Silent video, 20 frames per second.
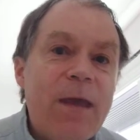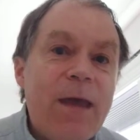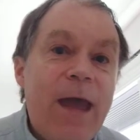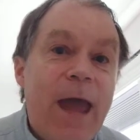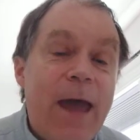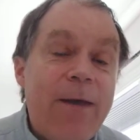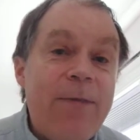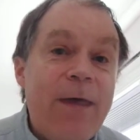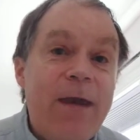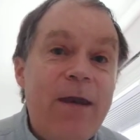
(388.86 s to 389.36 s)

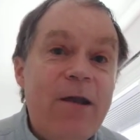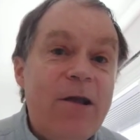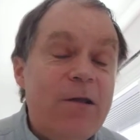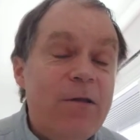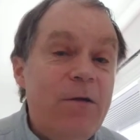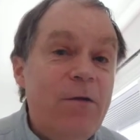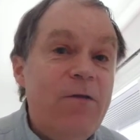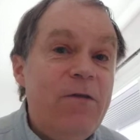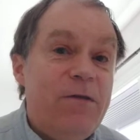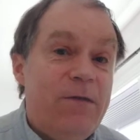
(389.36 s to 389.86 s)
And that
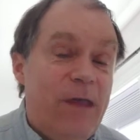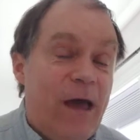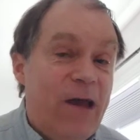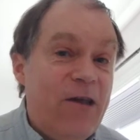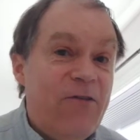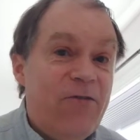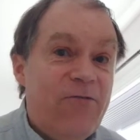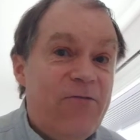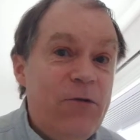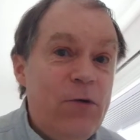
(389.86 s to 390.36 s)
includes
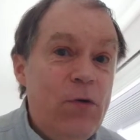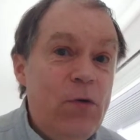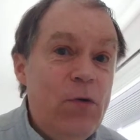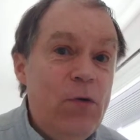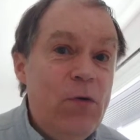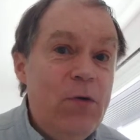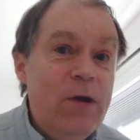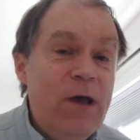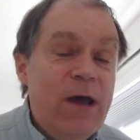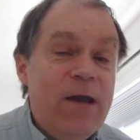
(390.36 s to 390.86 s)
nice
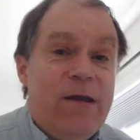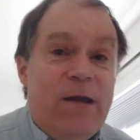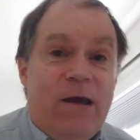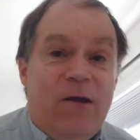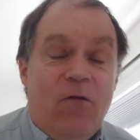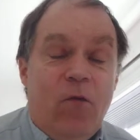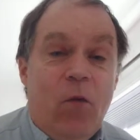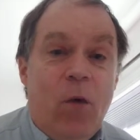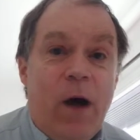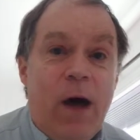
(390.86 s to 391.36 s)
food,
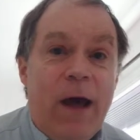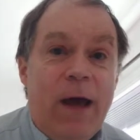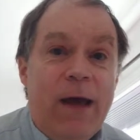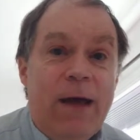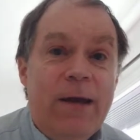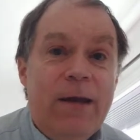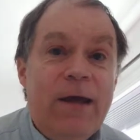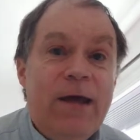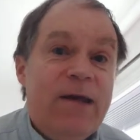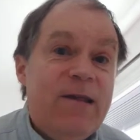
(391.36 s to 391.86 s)
nice
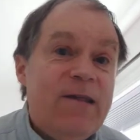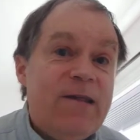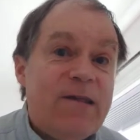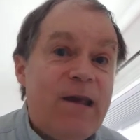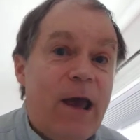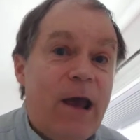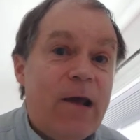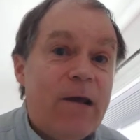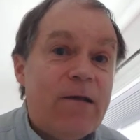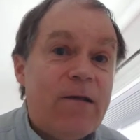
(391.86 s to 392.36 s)
wine,
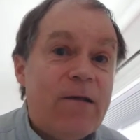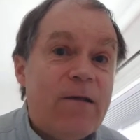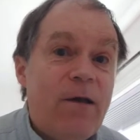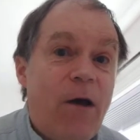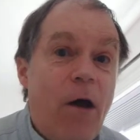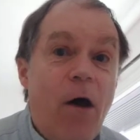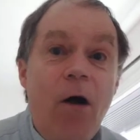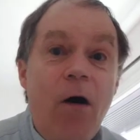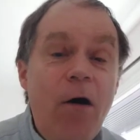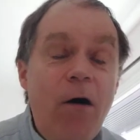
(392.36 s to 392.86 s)
sex,
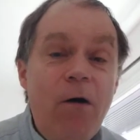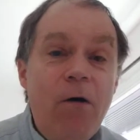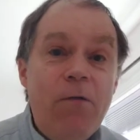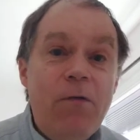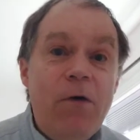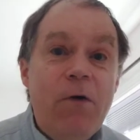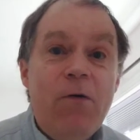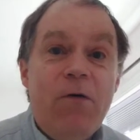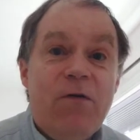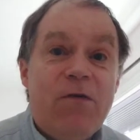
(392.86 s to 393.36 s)
all
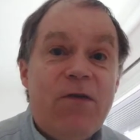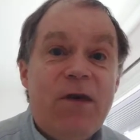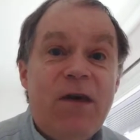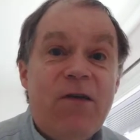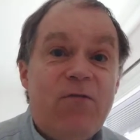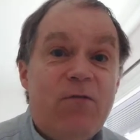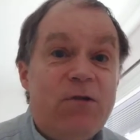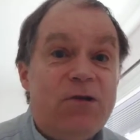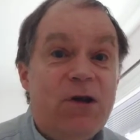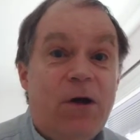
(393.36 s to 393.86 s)
those
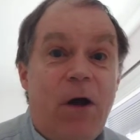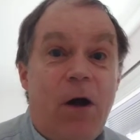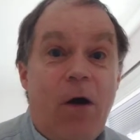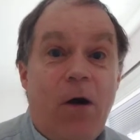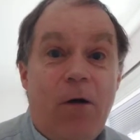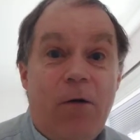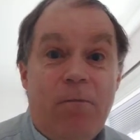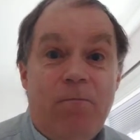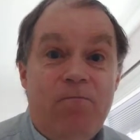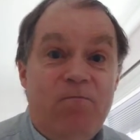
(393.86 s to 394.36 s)
things which
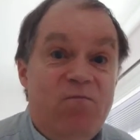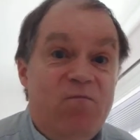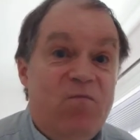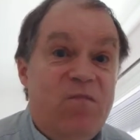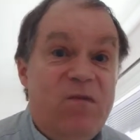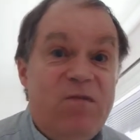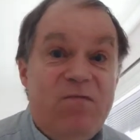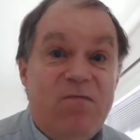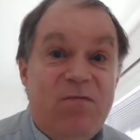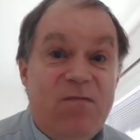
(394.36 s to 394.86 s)
are
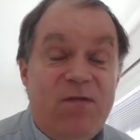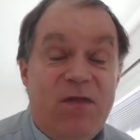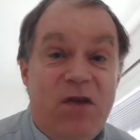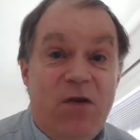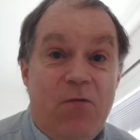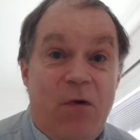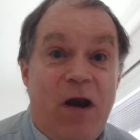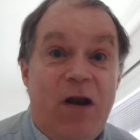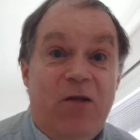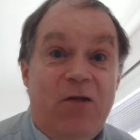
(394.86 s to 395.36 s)

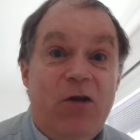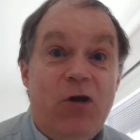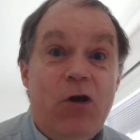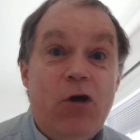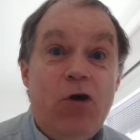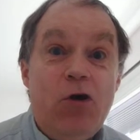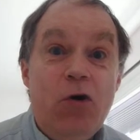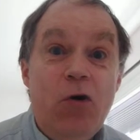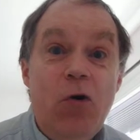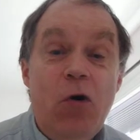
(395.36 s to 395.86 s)
theoretically
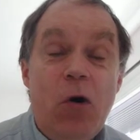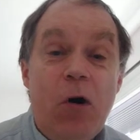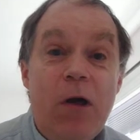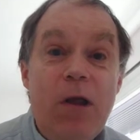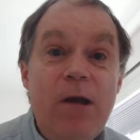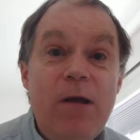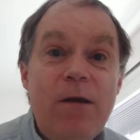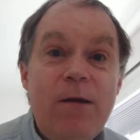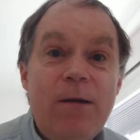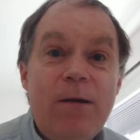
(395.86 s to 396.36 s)

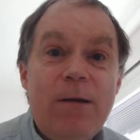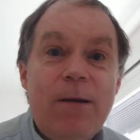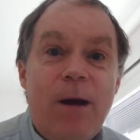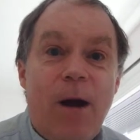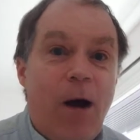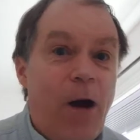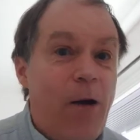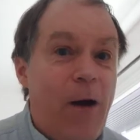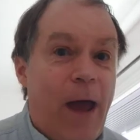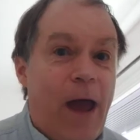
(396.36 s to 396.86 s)
good
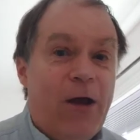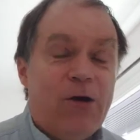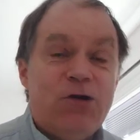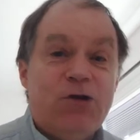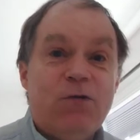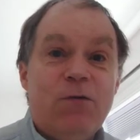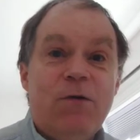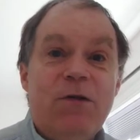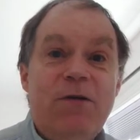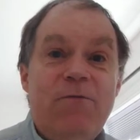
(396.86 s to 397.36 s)
are
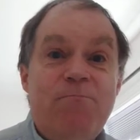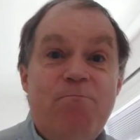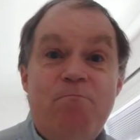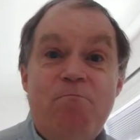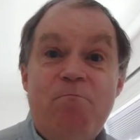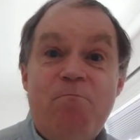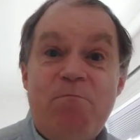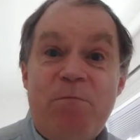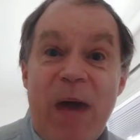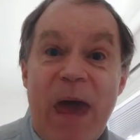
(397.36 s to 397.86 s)
actually
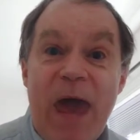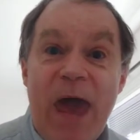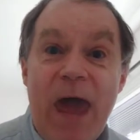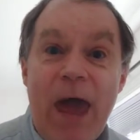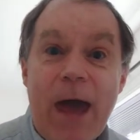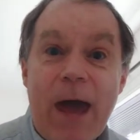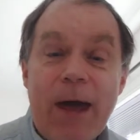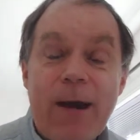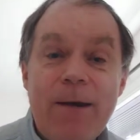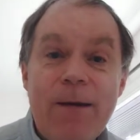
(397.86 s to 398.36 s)

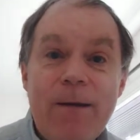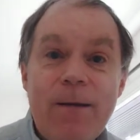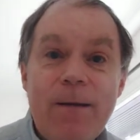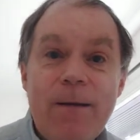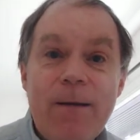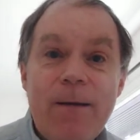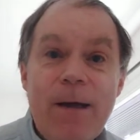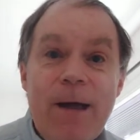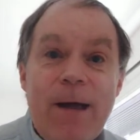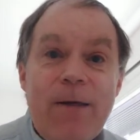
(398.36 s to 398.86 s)
bad.
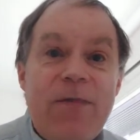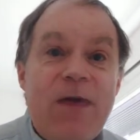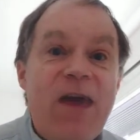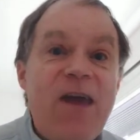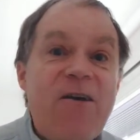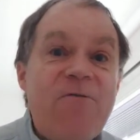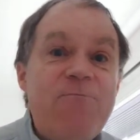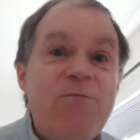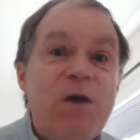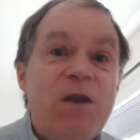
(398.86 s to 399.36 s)
They
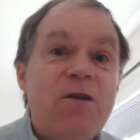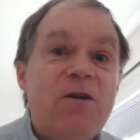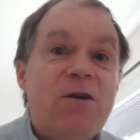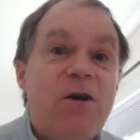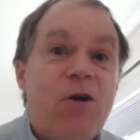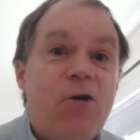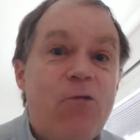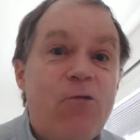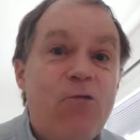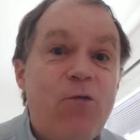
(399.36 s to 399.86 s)
have been
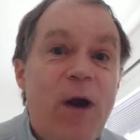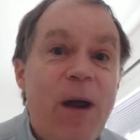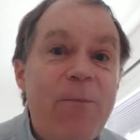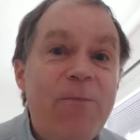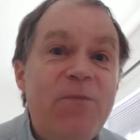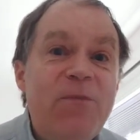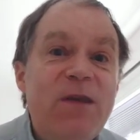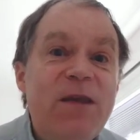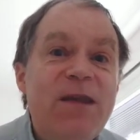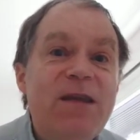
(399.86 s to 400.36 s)

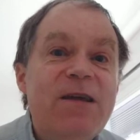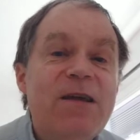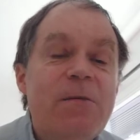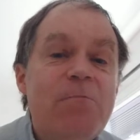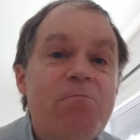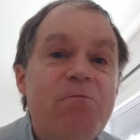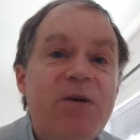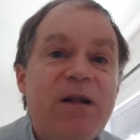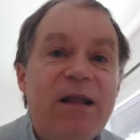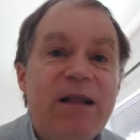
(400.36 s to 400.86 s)
corrupted
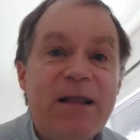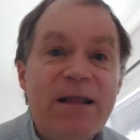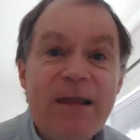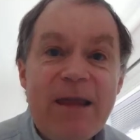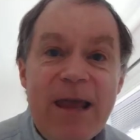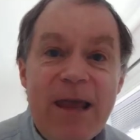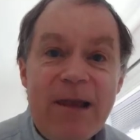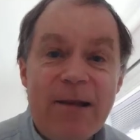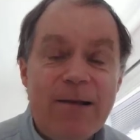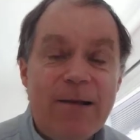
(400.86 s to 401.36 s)

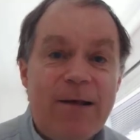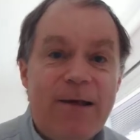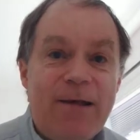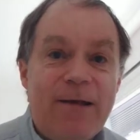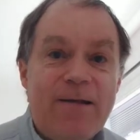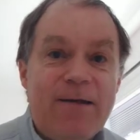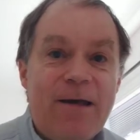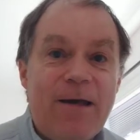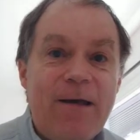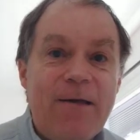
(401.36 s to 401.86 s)
completely,
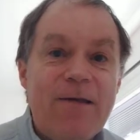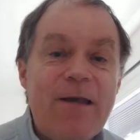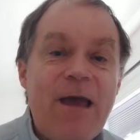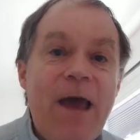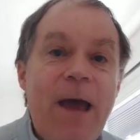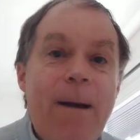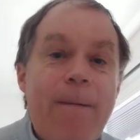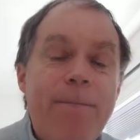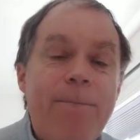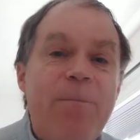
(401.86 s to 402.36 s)
he says,
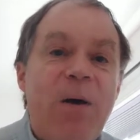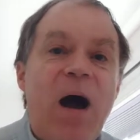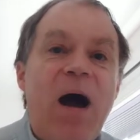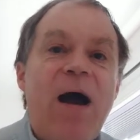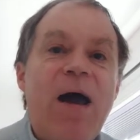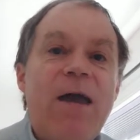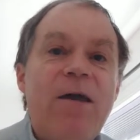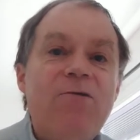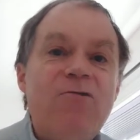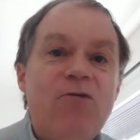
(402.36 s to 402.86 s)

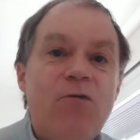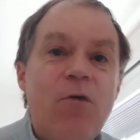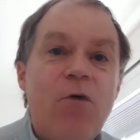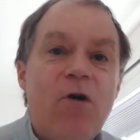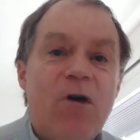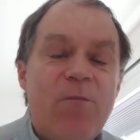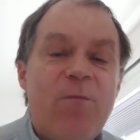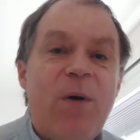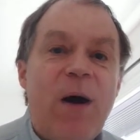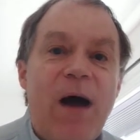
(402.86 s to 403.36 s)
by
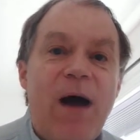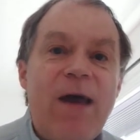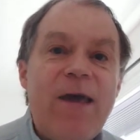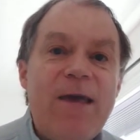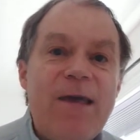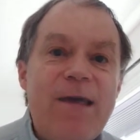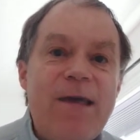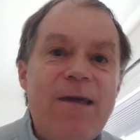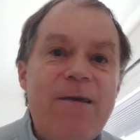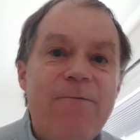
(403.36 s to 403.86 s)
Drug, by
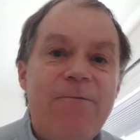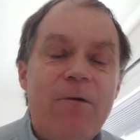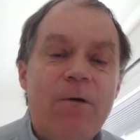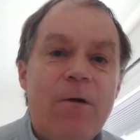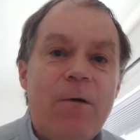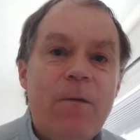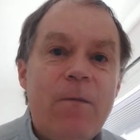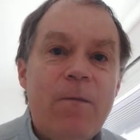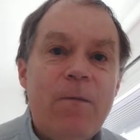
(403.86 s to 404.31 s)
evil.